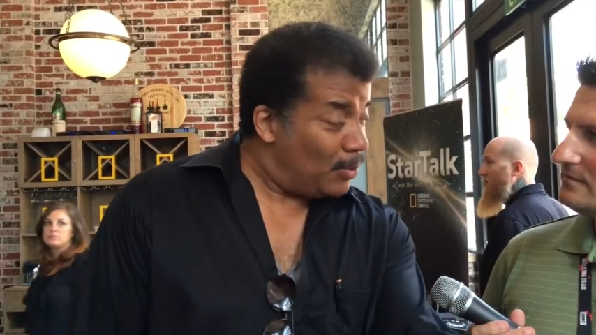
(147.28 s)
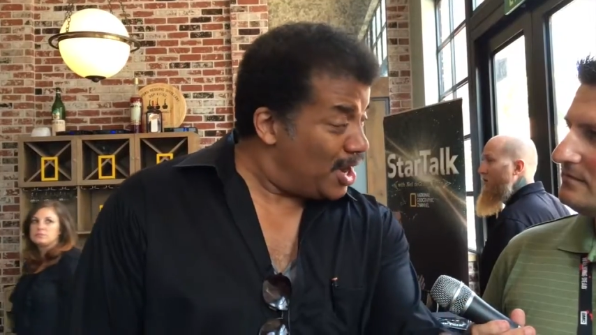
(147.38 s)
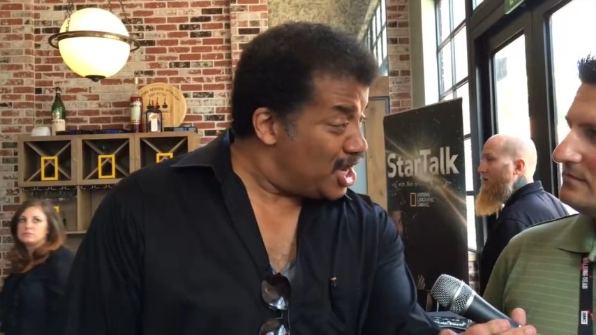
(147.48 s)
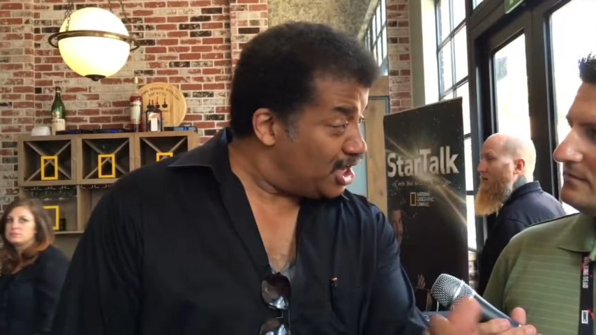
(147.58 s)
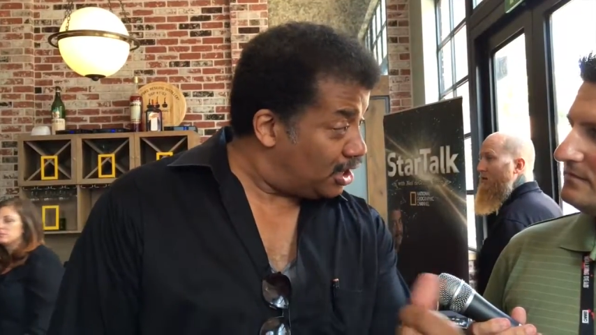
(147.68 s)

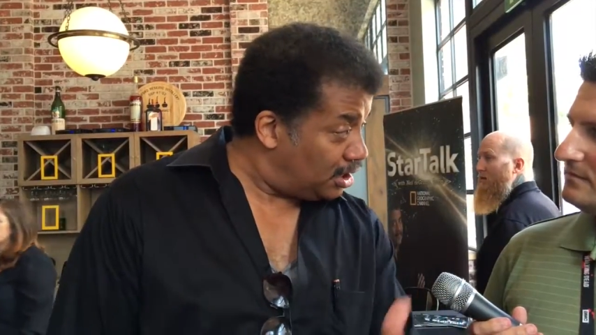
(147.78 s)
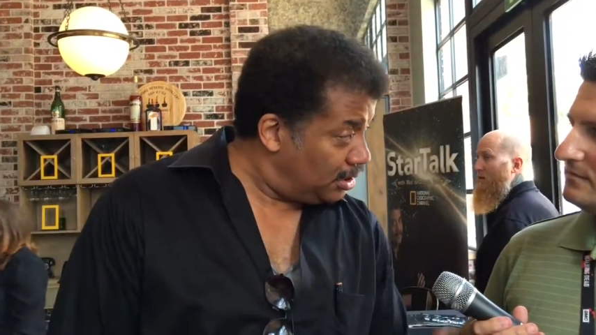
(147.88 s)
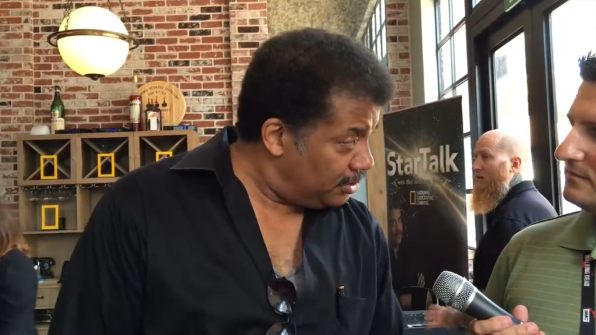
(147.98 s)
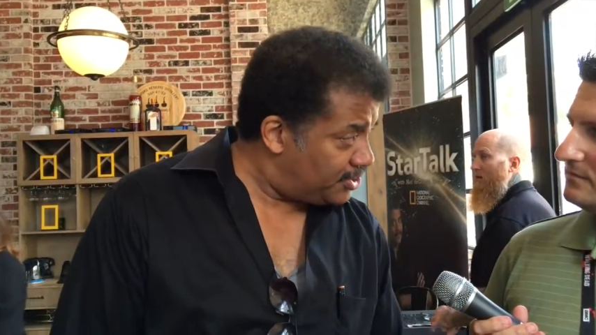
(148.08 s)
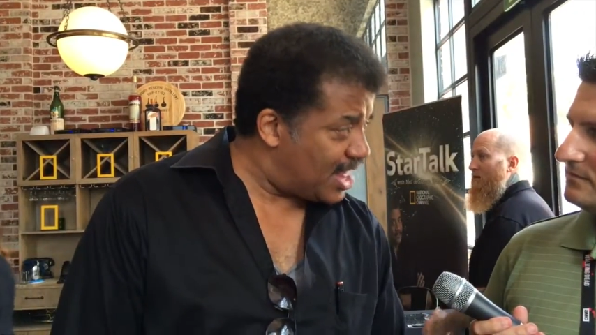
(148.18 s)
Speaker 1: want to
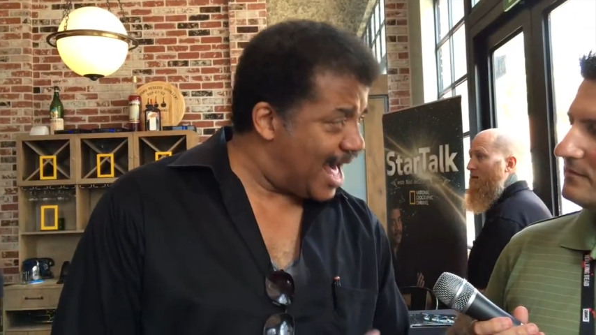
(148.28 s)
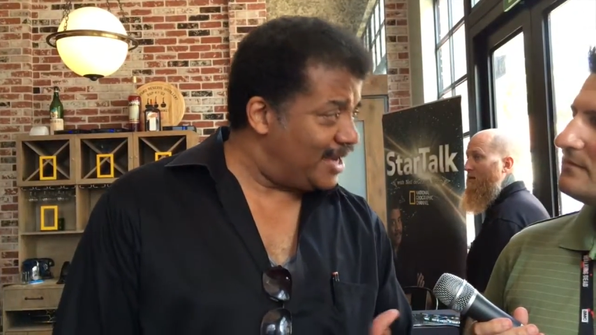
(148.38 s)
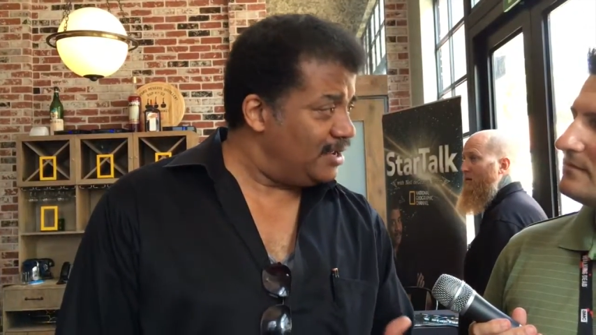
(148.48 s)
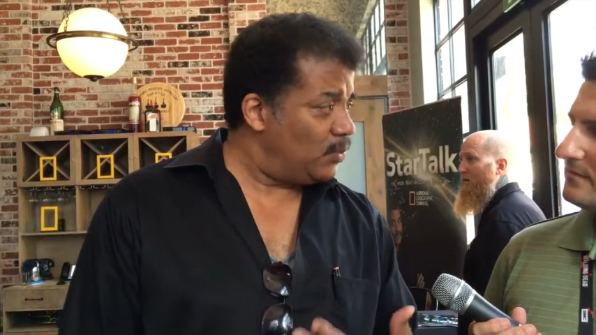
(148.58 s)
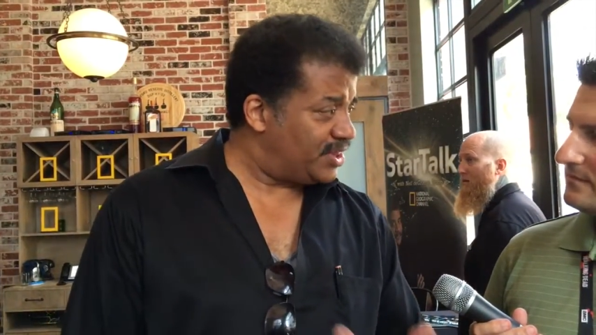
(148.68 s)
include that
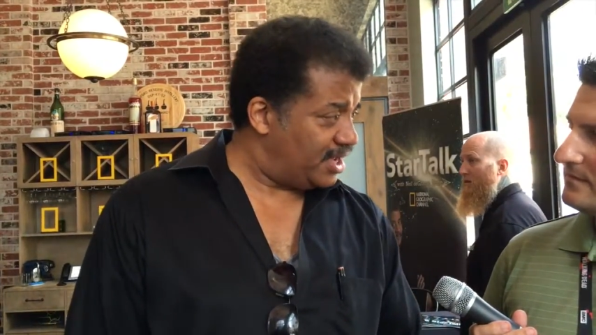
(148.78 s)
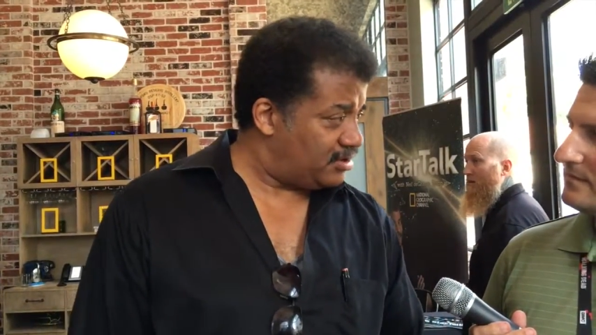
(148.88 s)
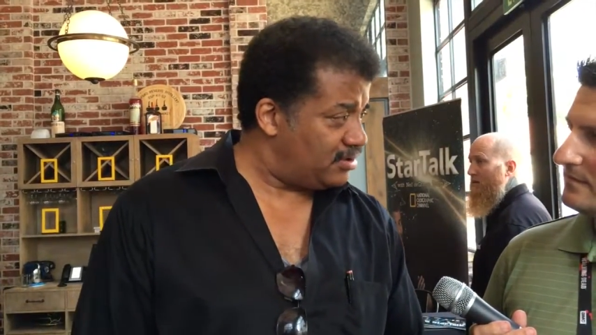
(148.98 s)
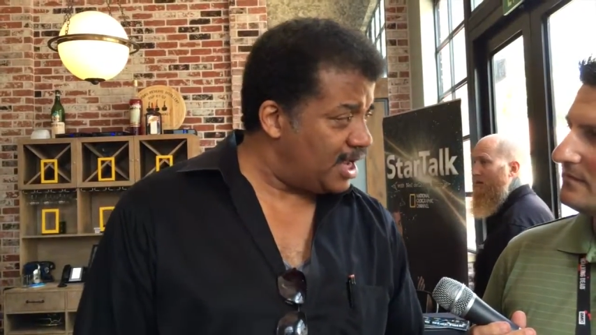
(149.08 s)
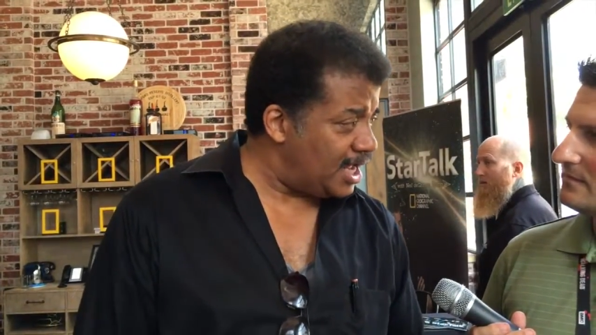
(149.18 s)
in what they
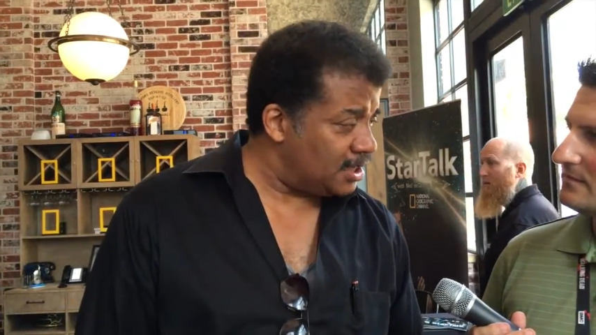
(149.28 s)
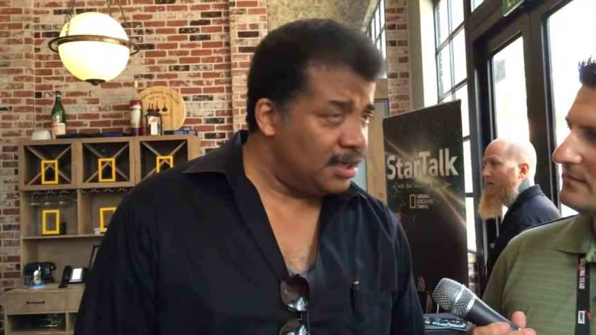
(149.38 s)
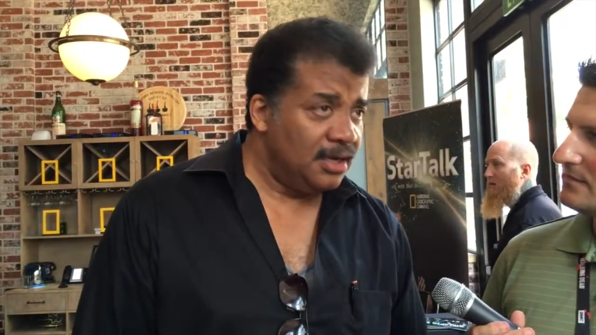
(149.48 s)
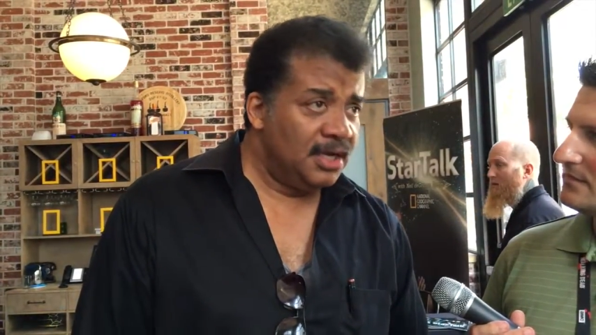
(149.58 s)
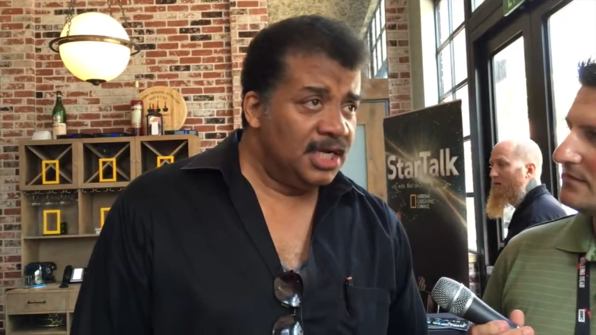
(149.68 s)
create.
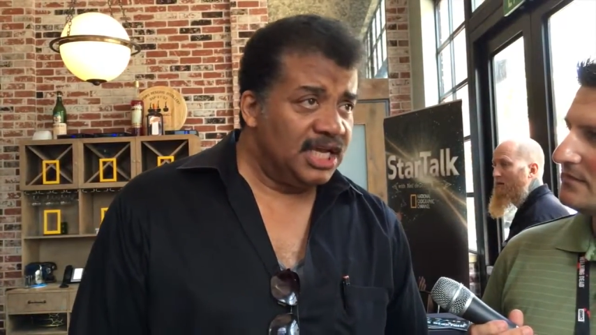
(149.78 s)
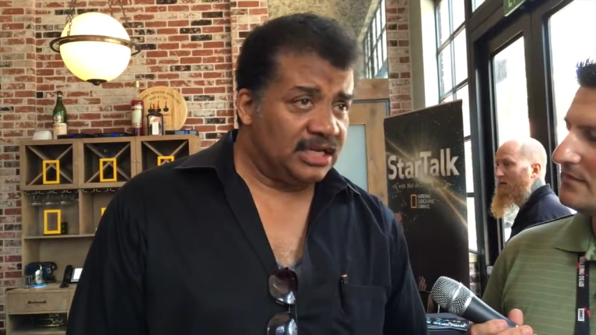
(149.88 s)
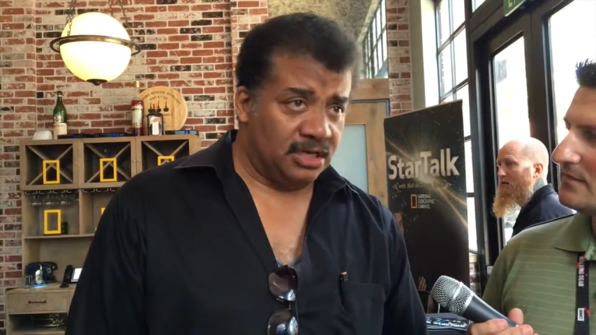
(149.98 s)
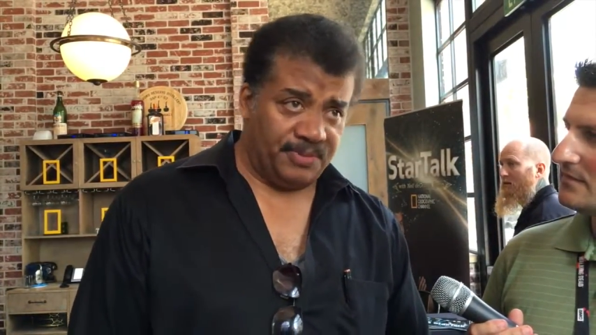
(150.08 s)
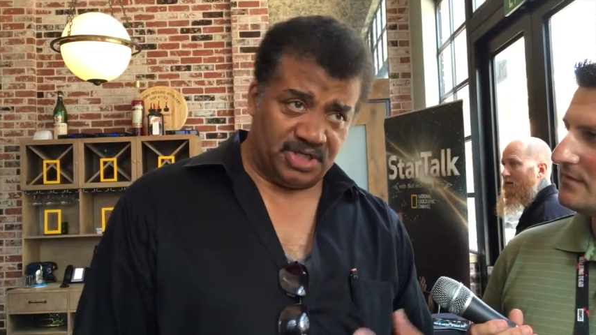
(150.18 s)

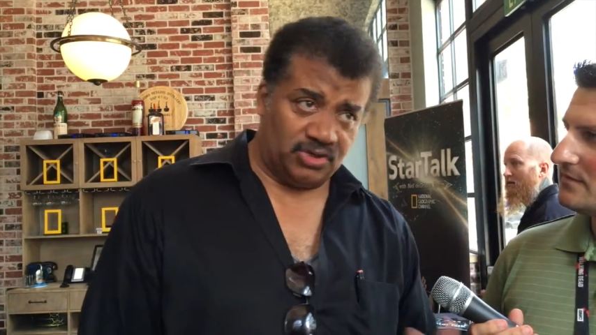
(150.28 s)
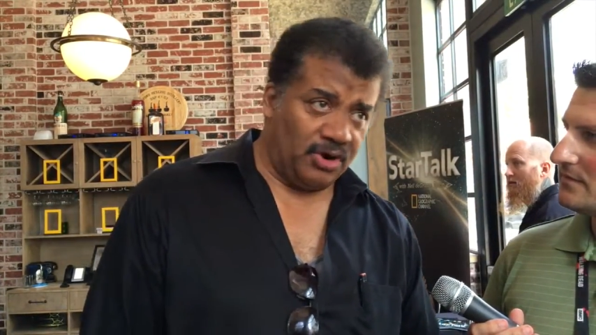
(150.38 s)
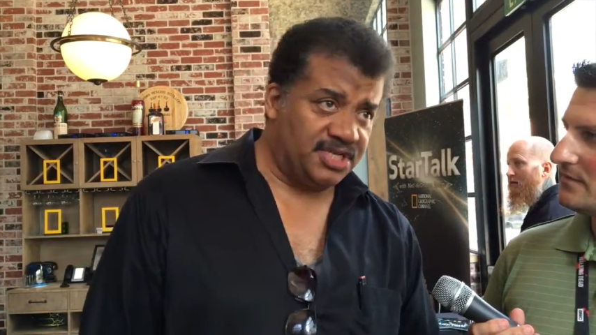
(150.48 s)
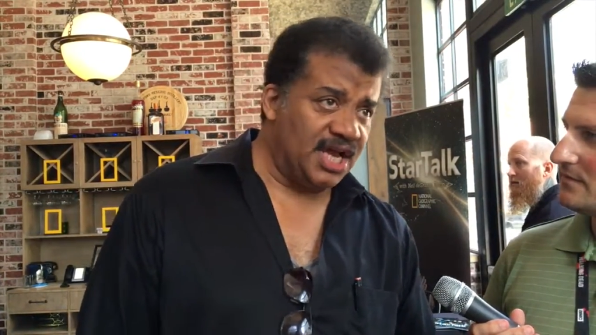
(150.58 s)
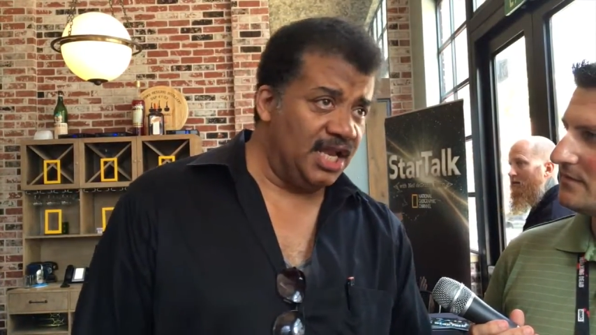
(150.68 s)
It could be
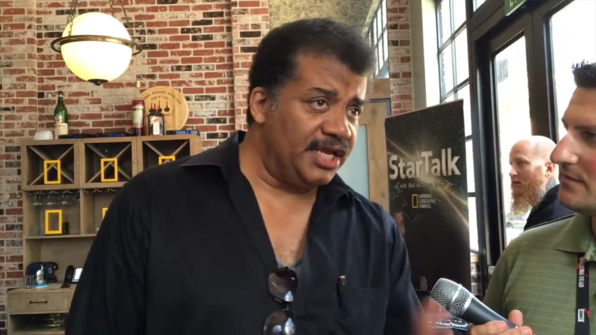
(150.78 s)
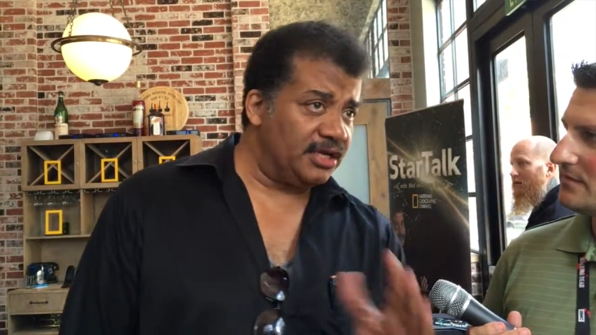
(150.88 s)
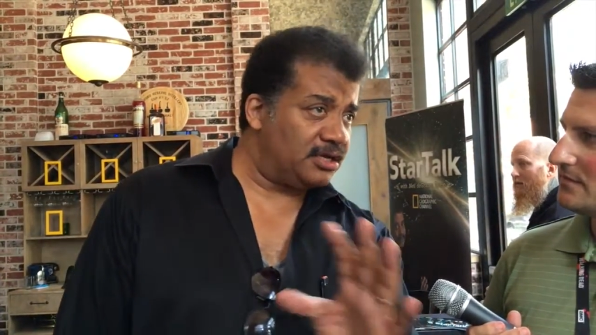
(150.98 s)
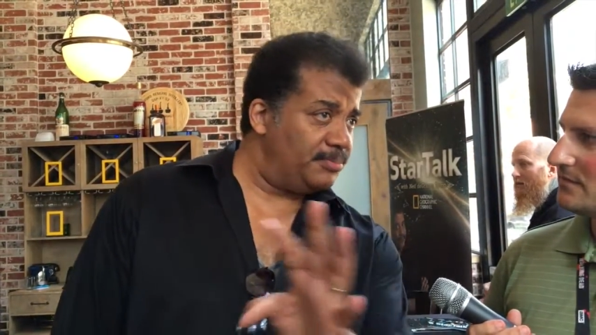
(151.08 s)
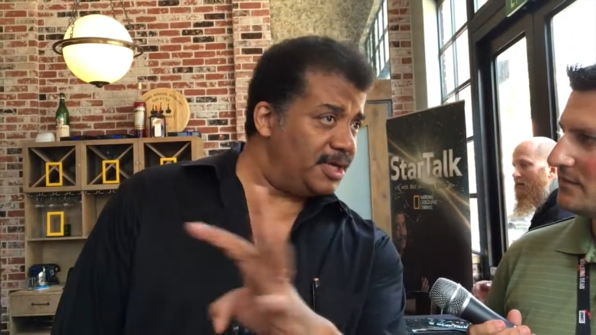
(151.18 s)
storytelling,
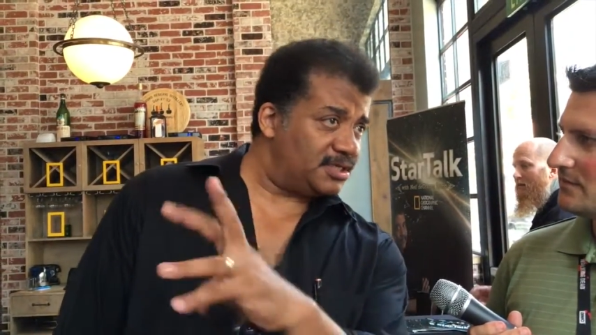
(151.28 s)
it could be